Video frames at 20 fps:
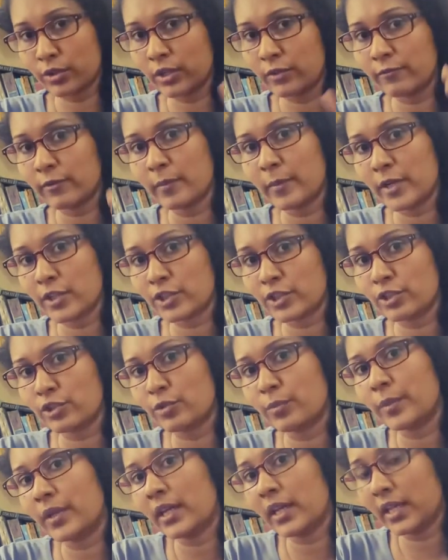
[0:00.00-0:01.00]
information to
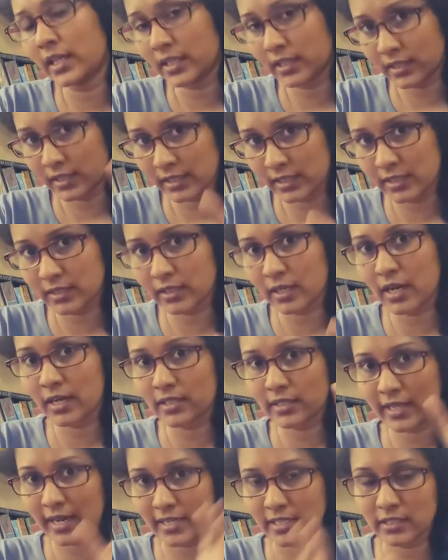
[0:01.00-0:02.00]
be in clear
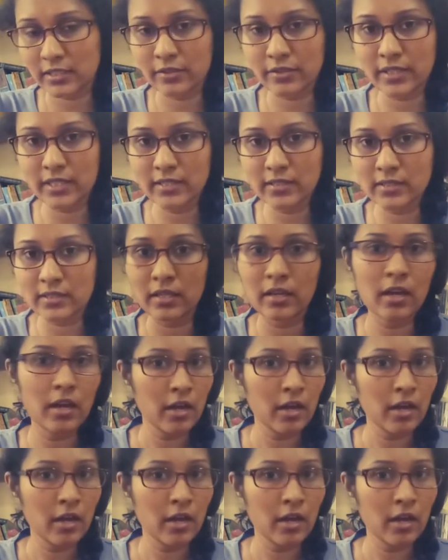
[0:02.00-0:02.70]
cut categories,